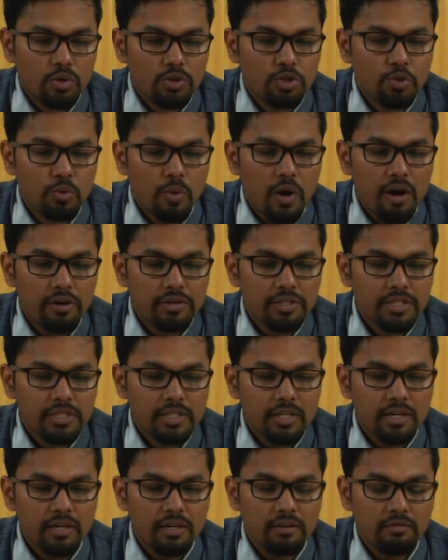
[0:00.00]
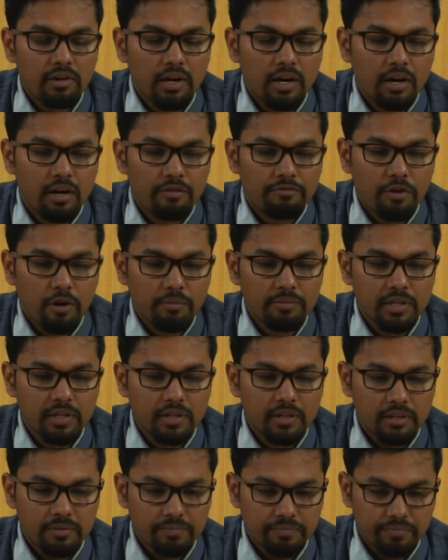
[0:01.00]
towards the uh, from
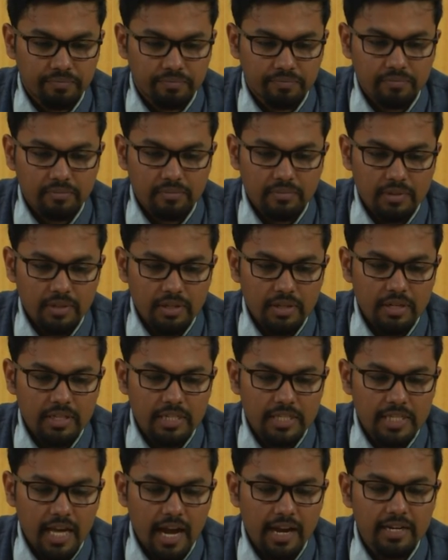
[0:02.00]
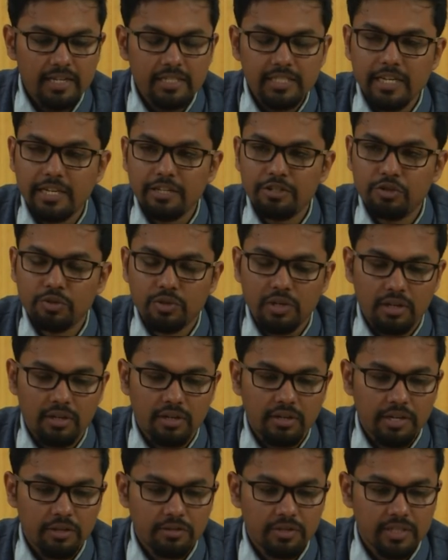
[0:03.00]
the designer's end to
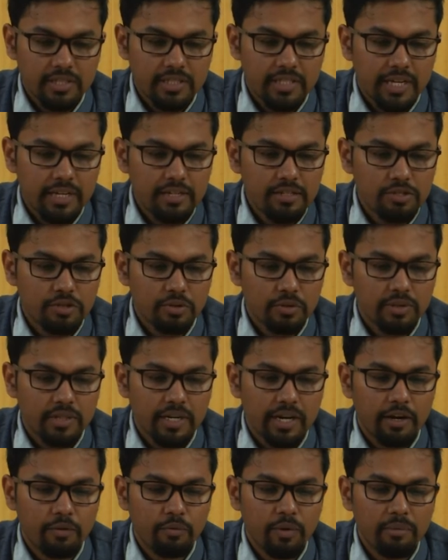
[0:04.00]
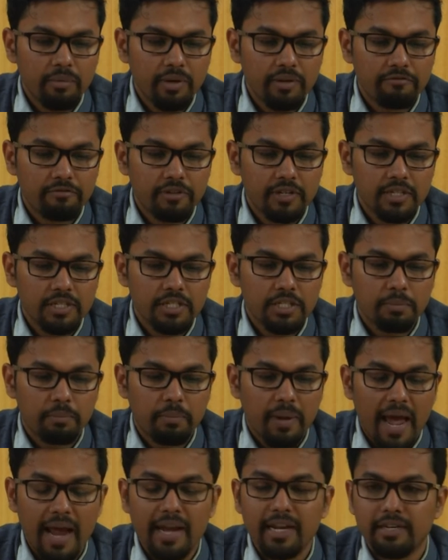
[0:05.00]
the user's end. So, there will be first
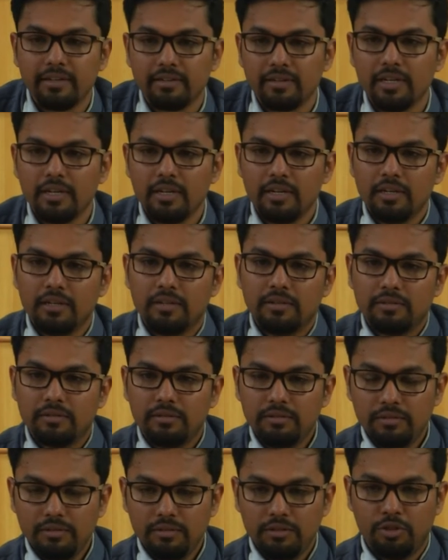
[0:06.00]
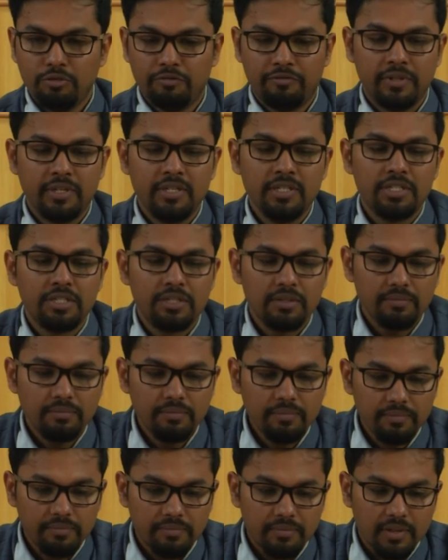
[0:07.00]
planning. So, first
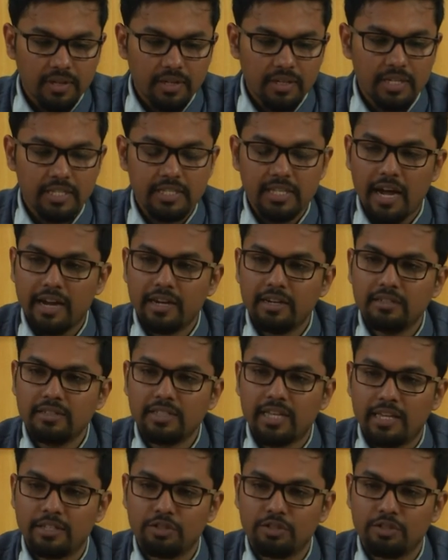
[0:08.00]
designers has